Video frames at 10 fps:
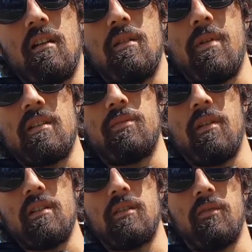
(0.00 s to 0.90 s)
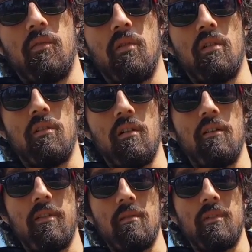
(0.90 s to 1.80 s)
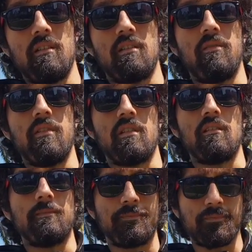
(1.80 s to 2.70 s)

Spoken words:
the best place for families to visit